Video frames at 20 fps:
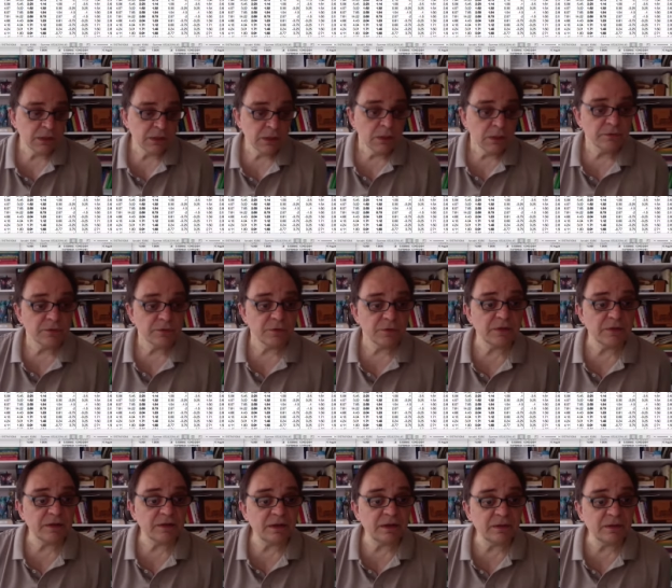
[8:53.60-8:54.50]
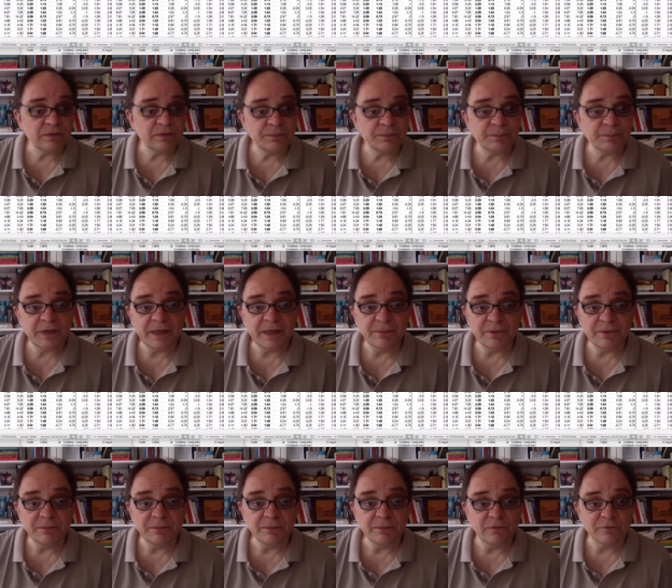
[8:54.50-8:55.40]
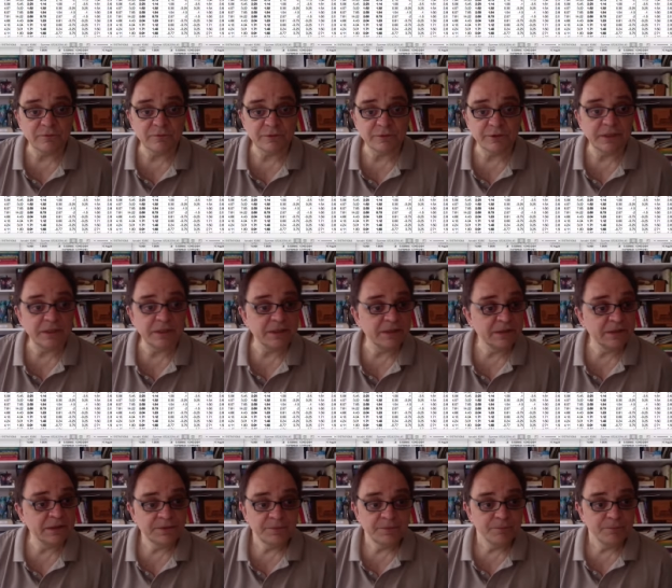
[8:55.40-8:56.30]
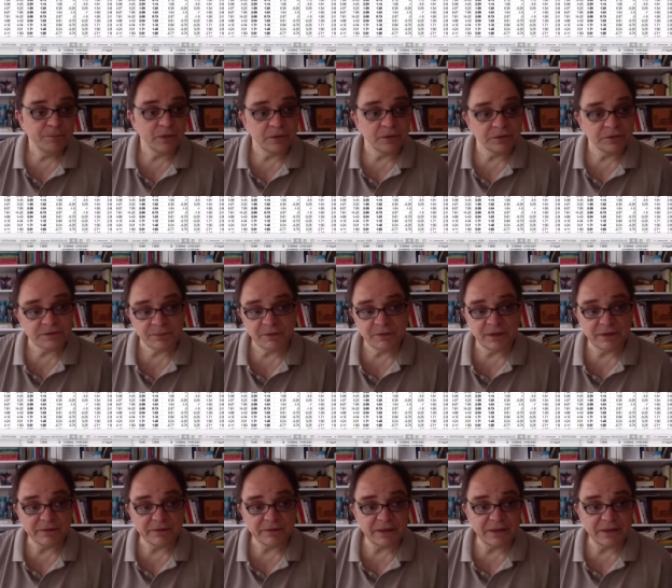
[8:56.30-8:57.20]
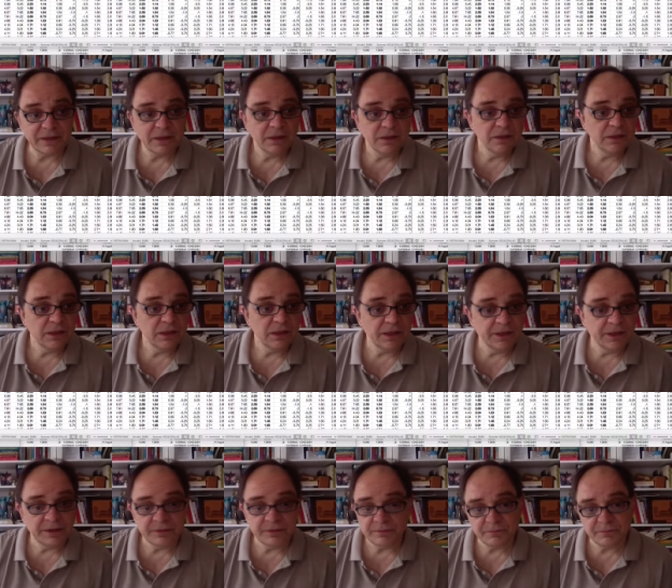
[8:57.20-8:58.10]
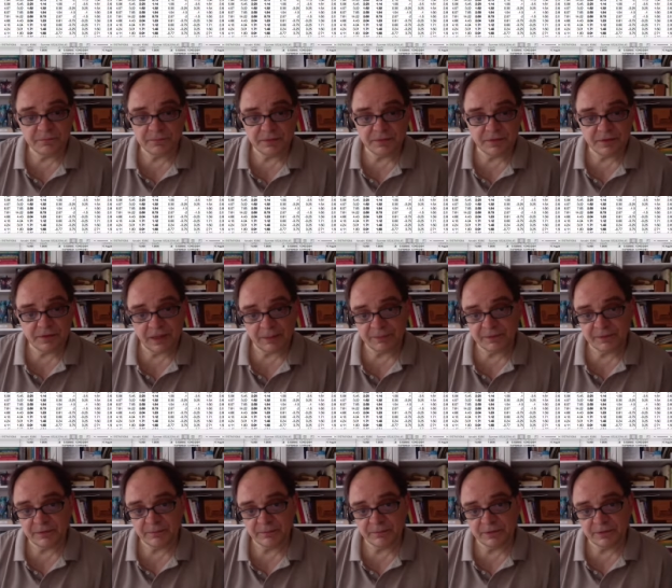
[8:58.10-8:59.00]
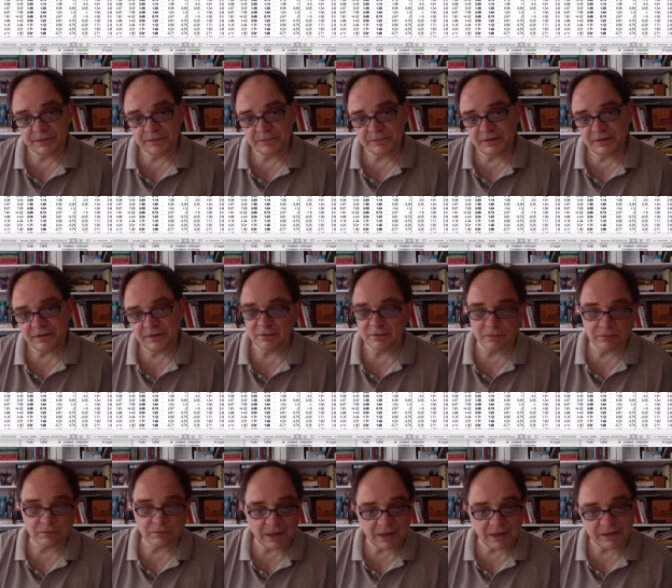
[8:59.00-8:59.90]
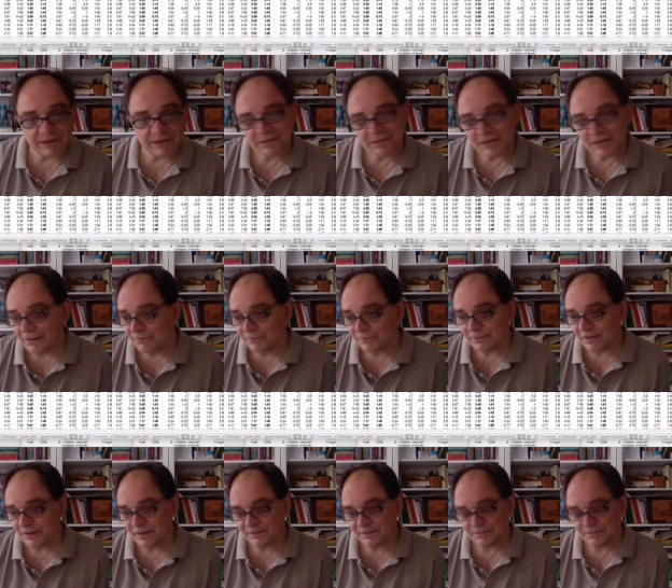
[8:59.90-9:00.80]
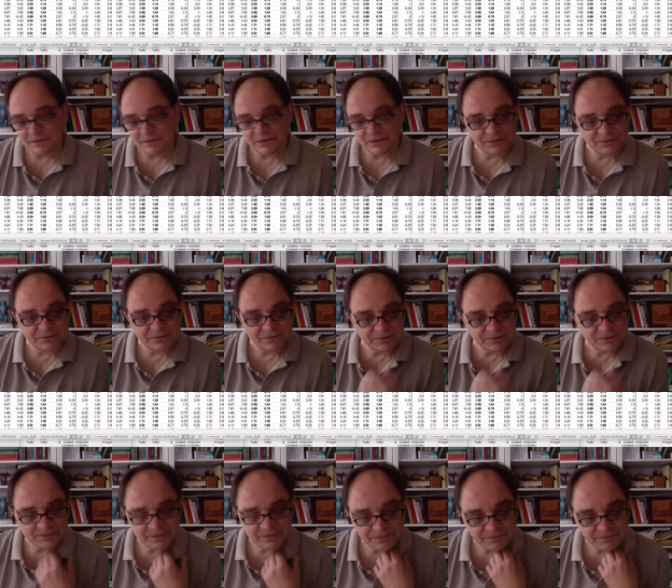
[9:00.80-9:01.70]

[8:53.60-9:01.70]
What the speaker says: So they play a bit more freely or something like that. And it happened, but in the long run, it's just a